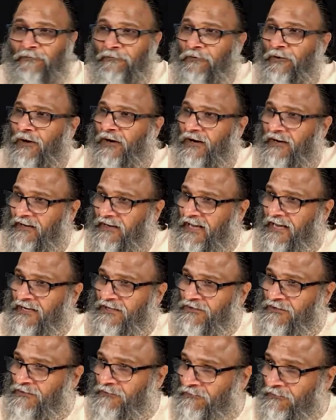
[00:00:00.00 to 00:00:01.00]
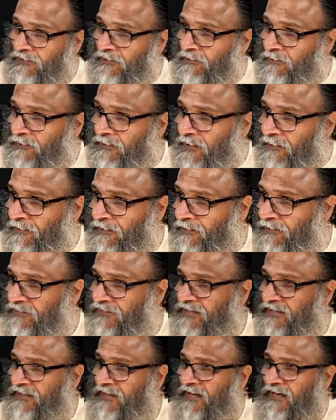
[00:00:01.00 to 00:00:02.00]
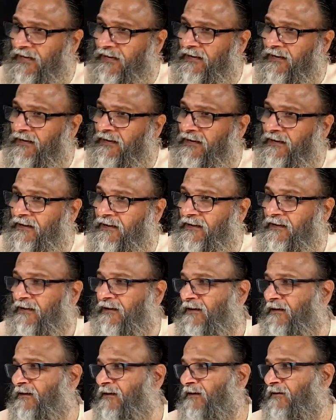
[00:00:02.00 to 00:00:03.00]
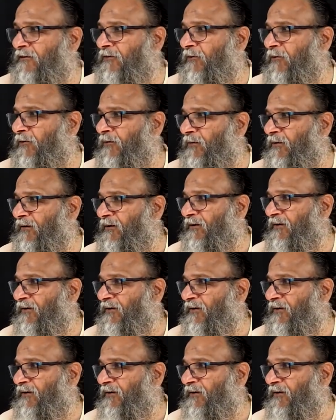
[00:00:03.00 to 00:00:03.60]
If you are attached, will you be able to say that? No.